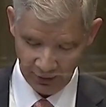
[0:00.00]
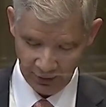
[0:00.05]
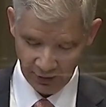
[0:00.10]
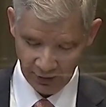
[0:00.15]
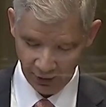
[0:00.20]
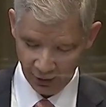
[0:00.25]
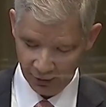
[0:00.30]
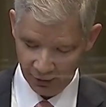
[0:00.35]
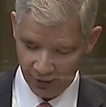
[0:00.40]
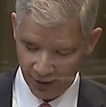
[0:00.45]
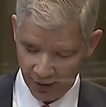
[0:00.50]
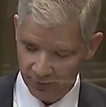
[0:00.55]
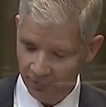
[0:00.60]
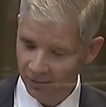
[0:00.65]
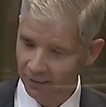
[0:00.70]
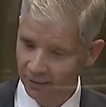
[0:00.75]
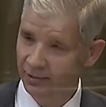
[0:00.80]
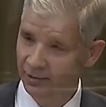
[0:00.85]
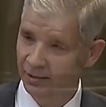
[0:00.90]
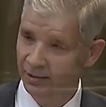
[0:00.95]
in
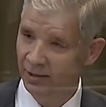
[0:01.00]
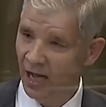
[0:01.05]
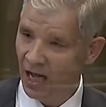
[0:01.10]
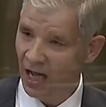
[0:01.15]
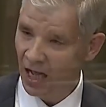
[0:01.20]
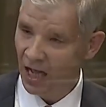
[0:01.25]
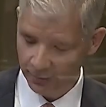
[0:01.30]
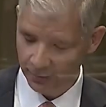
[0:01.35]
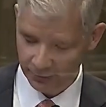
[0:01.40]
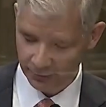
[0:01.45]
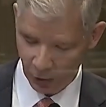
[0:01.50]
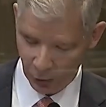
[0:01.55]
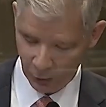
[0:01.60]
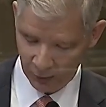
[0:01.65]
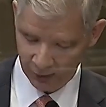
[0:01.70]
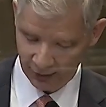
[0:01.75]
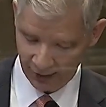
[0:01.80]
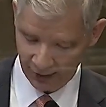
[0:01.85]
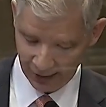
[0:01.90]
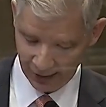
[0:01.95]
conducting an
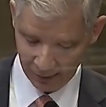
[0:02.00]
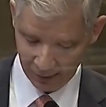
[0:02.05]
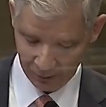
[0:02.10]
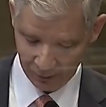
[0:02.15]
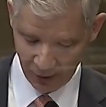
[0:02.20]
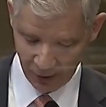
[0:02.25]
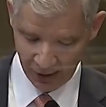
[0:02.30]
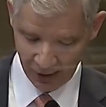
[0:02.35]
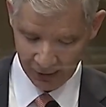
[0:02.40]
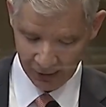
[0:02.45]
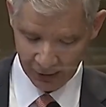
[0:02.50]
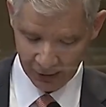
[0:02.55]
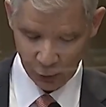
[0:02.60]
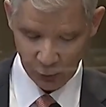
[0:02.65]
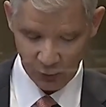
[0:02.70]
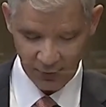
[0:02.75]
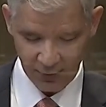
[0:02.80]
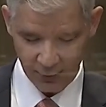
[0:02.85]
ongoing campaign to